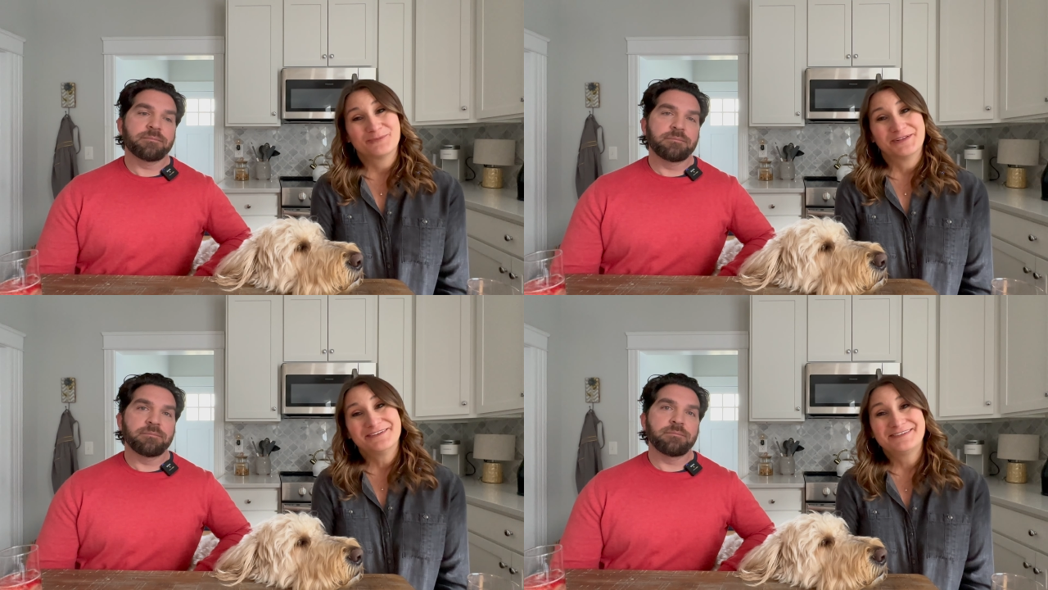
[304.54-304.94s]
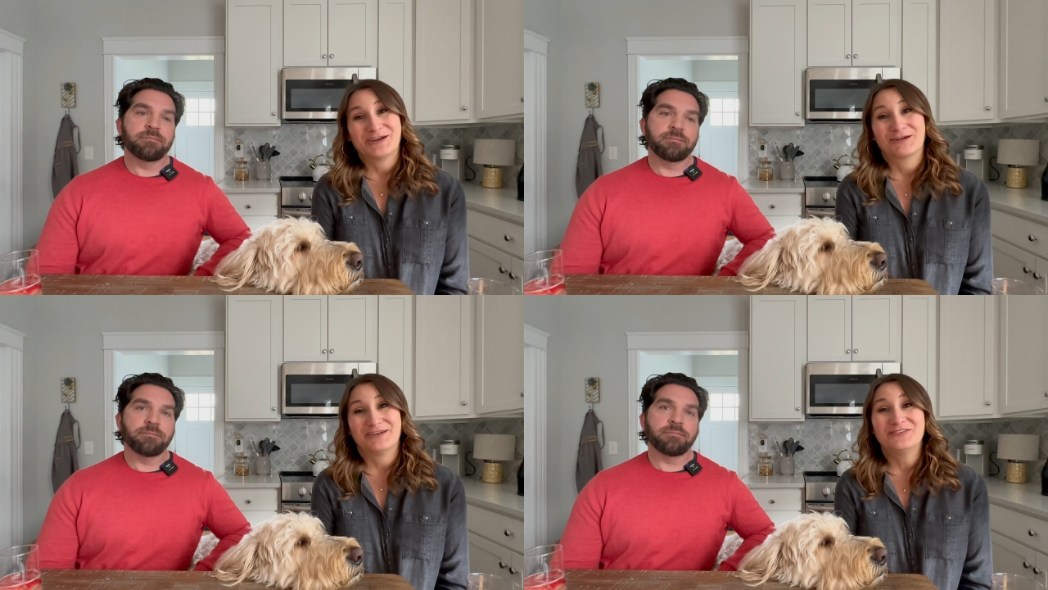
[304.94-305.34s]

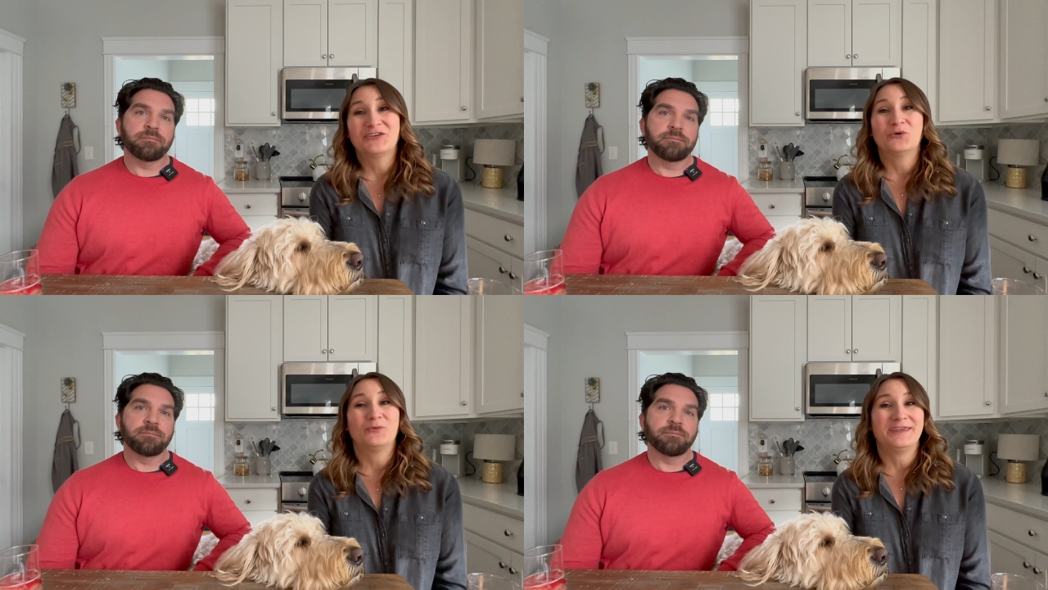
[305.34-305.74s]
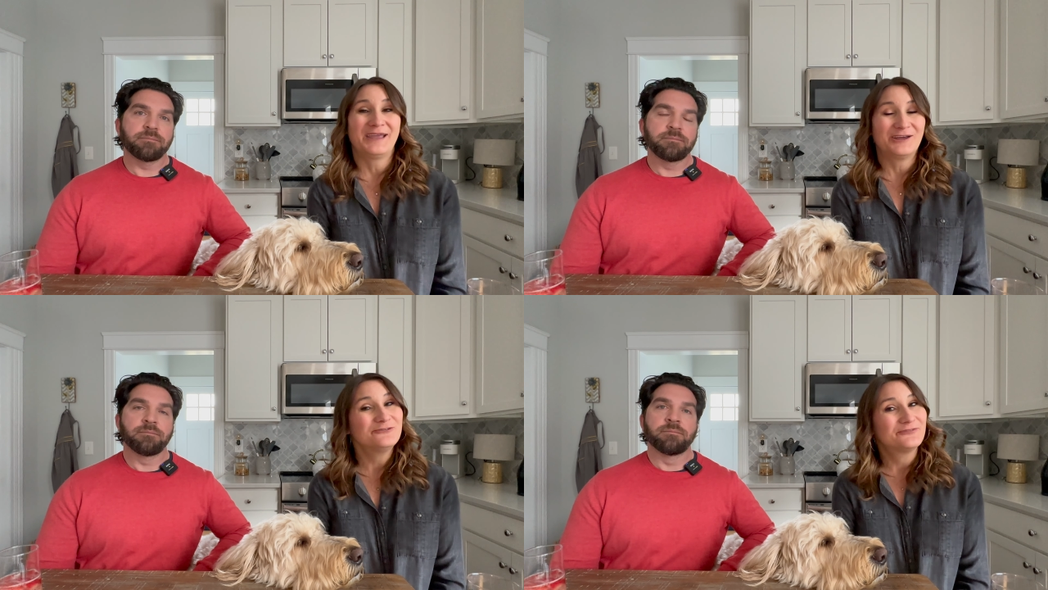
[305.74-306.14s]
Speaker 1: military, so we
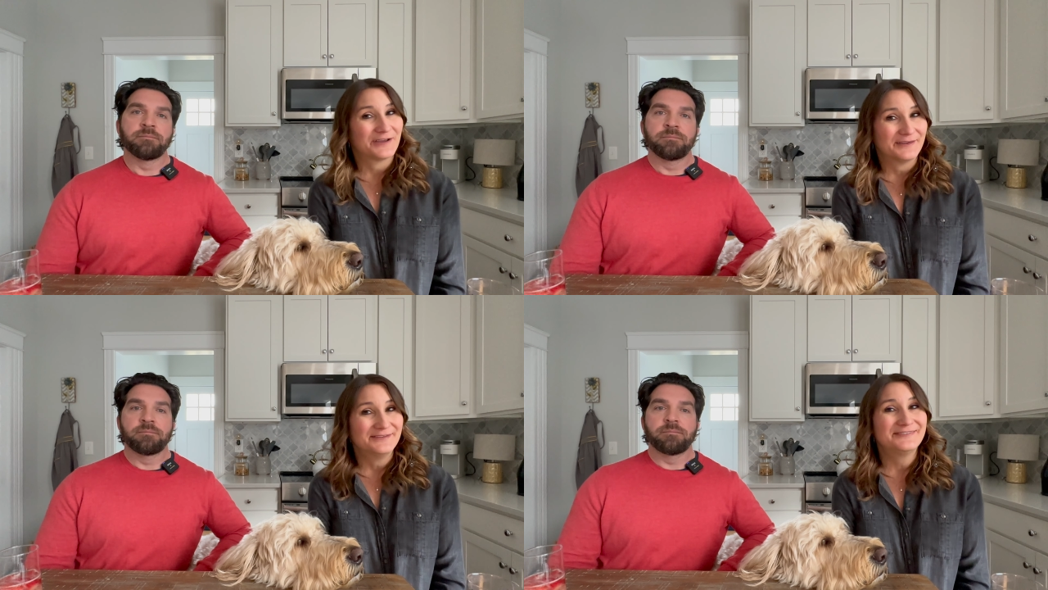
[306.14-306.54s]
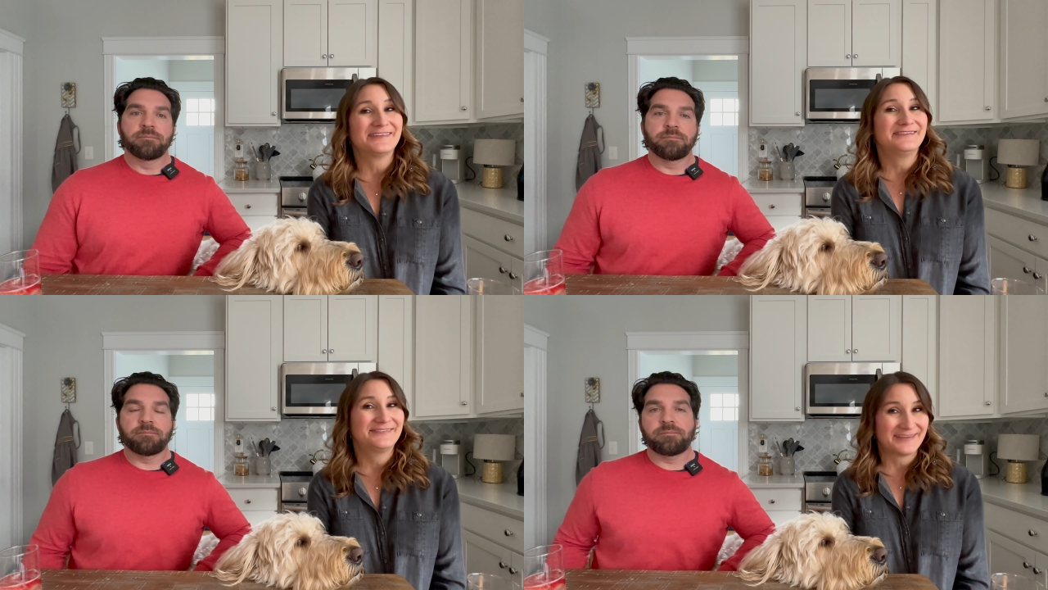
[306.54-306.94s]
had funds and
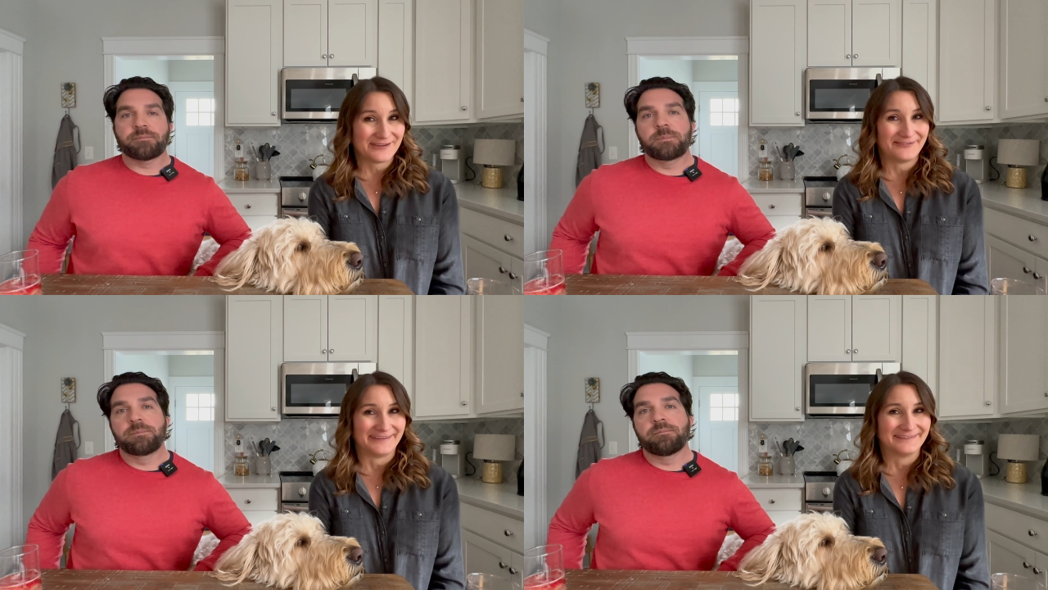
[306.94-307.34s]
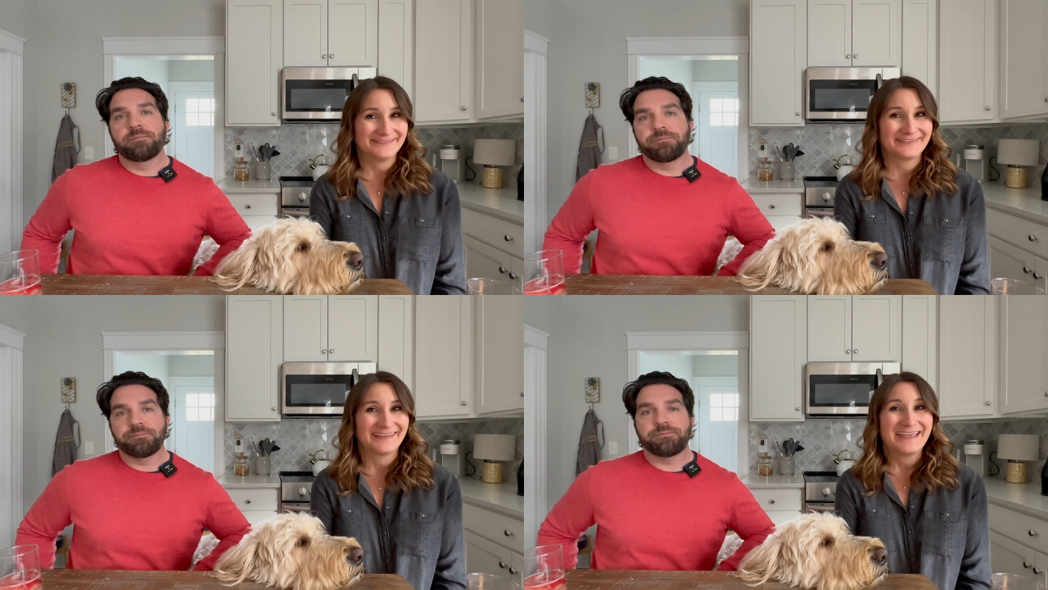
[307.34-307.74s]
savings
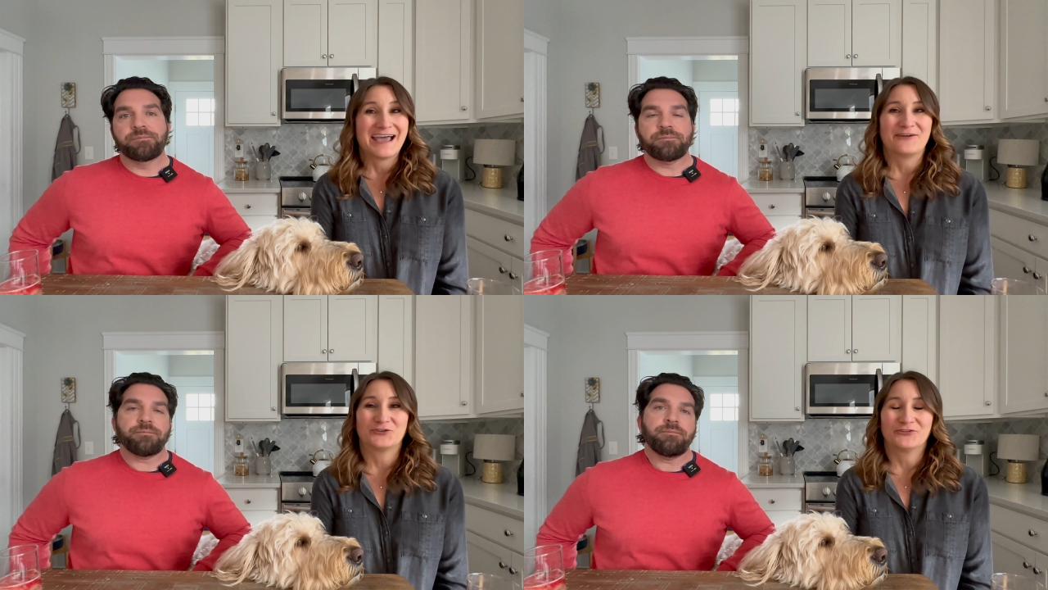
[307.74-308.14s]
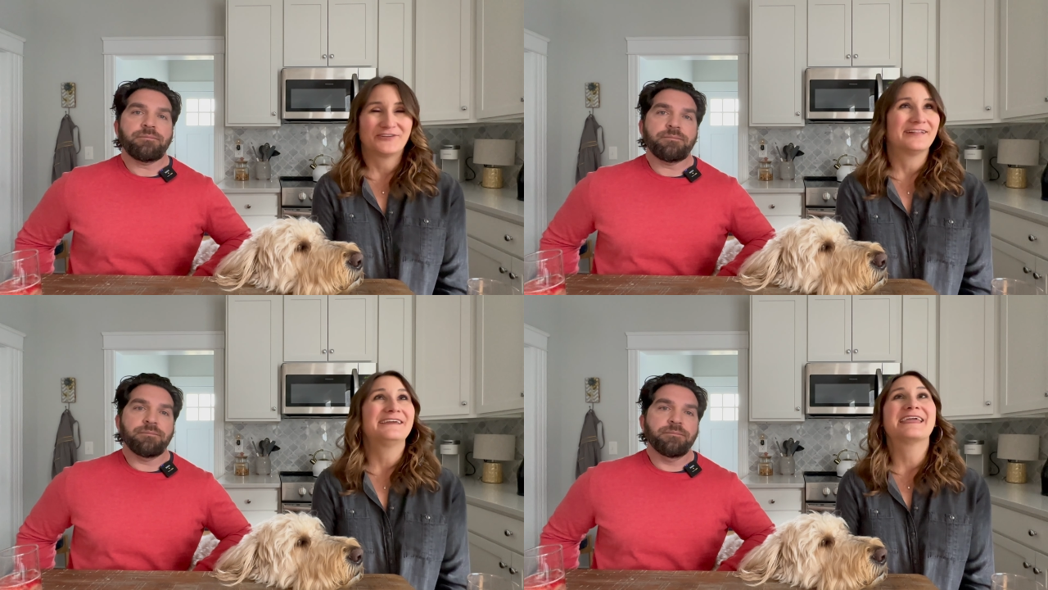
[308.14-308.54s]
after
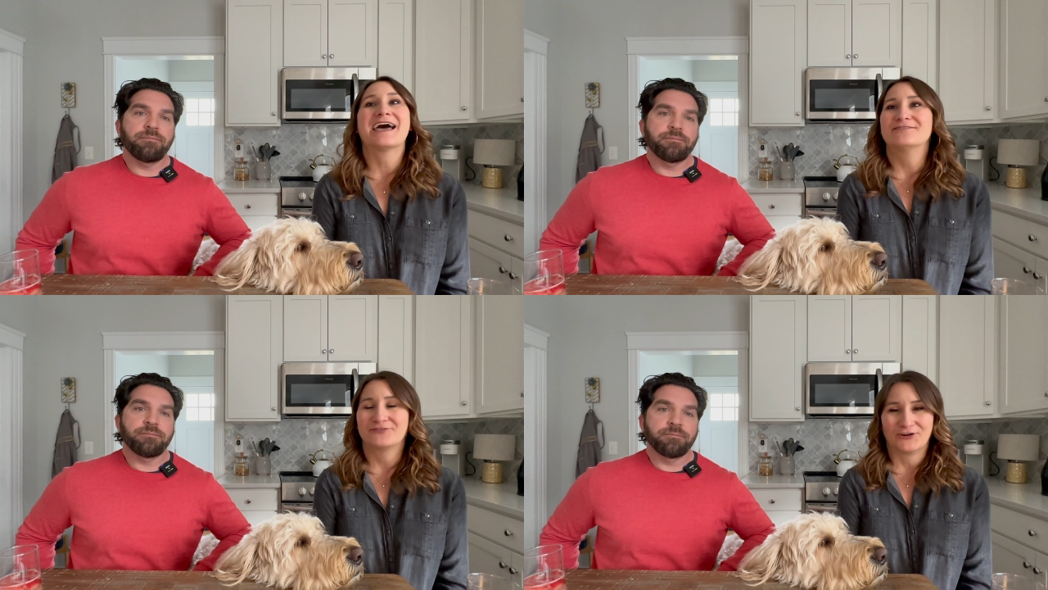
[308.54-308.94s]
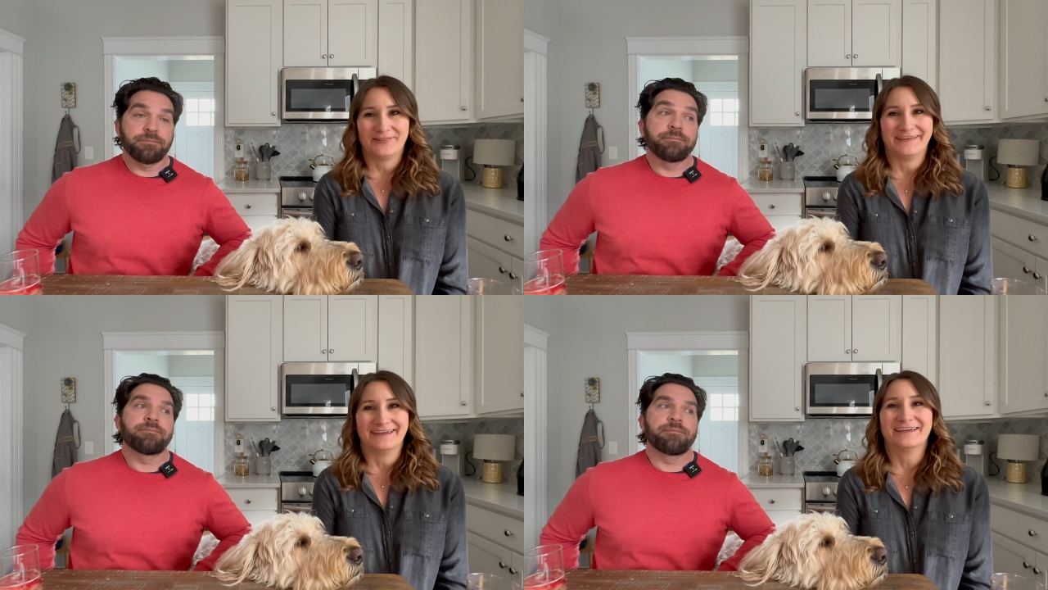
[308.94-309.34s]
selling
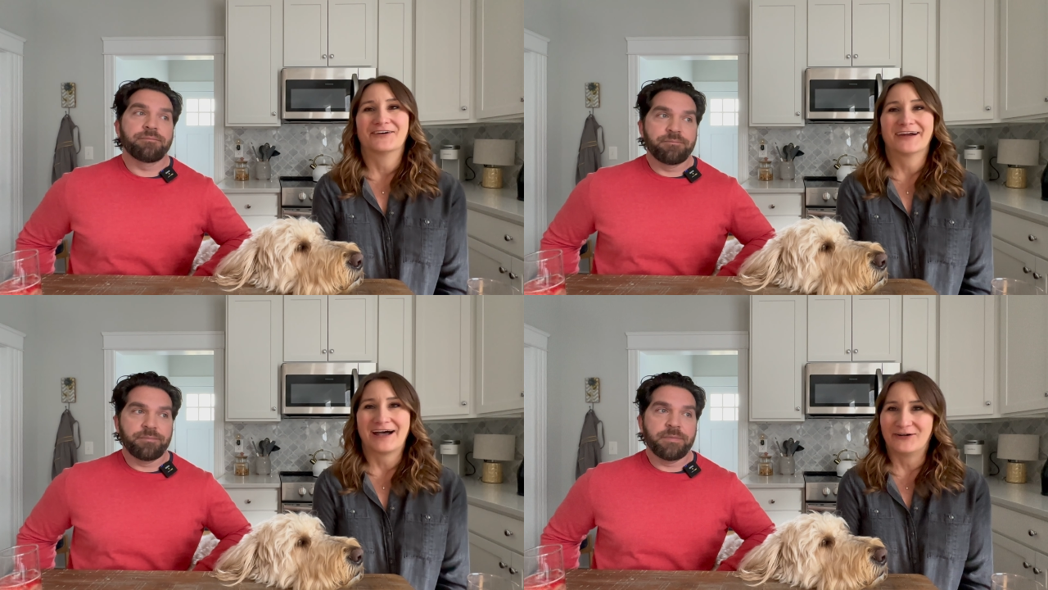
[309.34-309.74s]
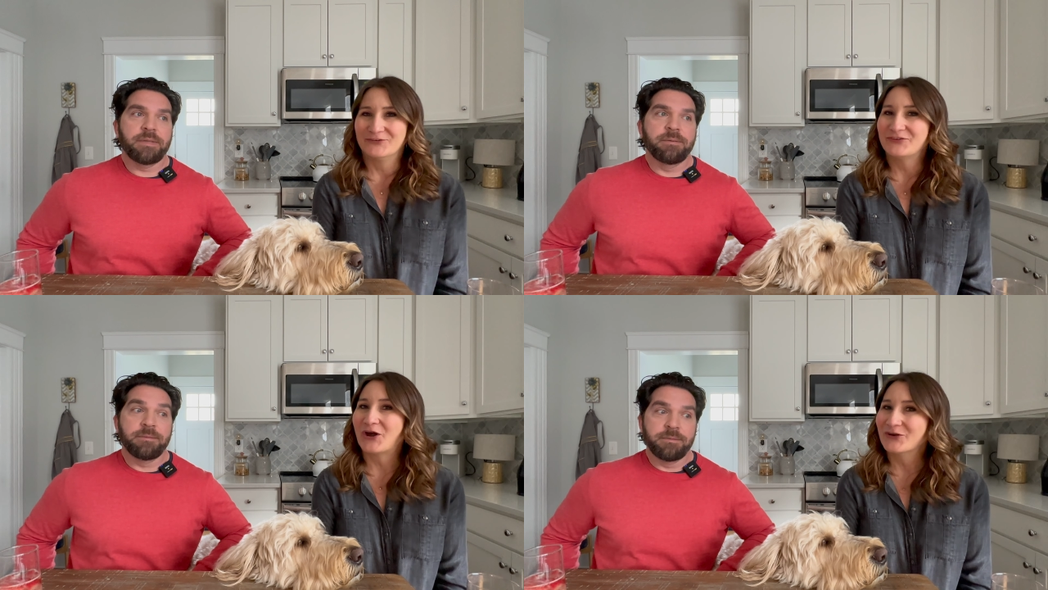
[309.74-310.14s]
everything, our house,
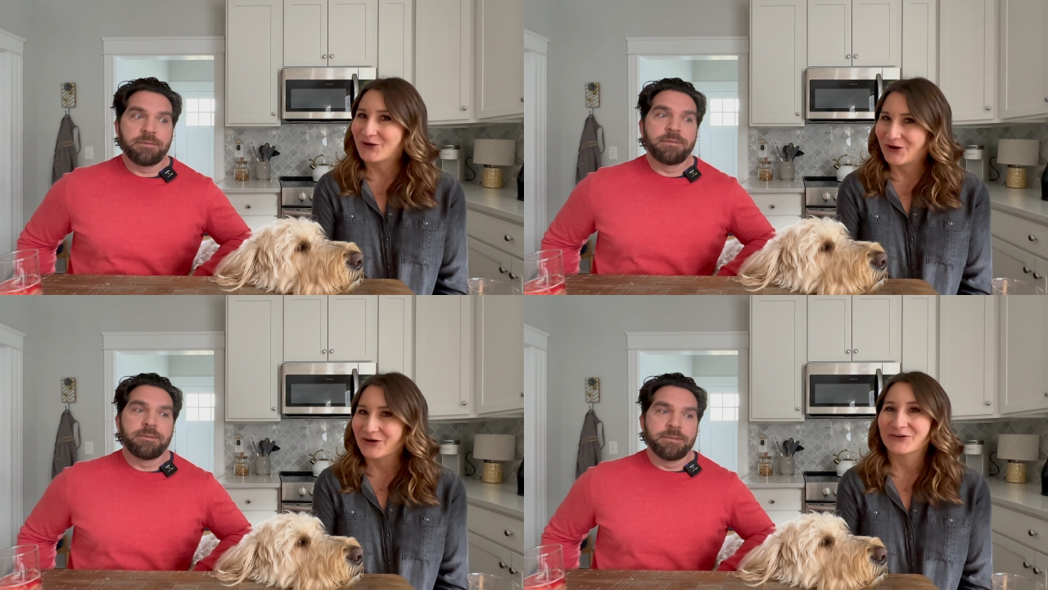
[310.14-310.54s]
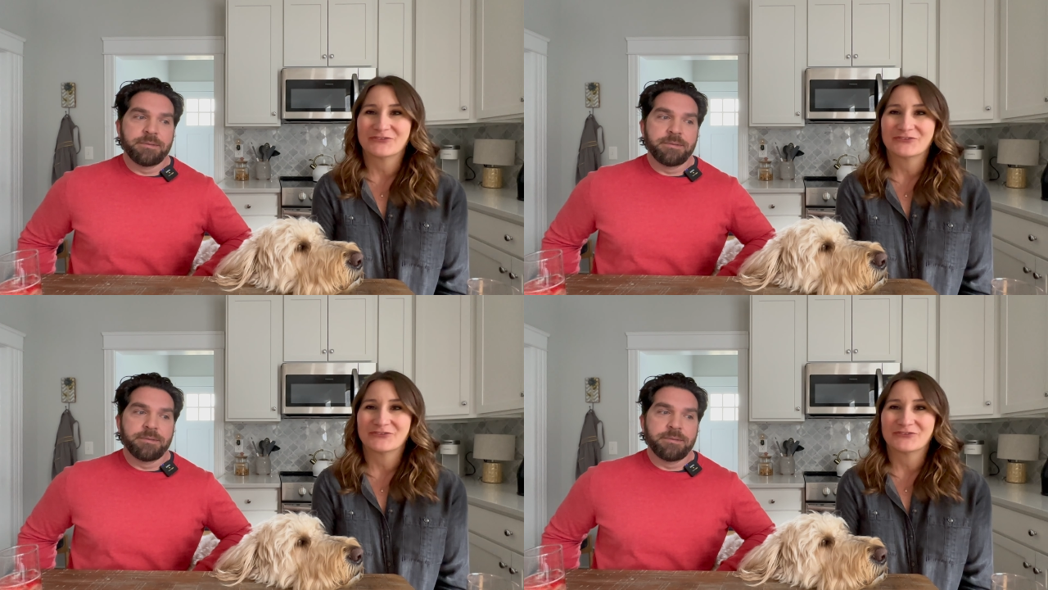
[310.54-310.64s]
our cars,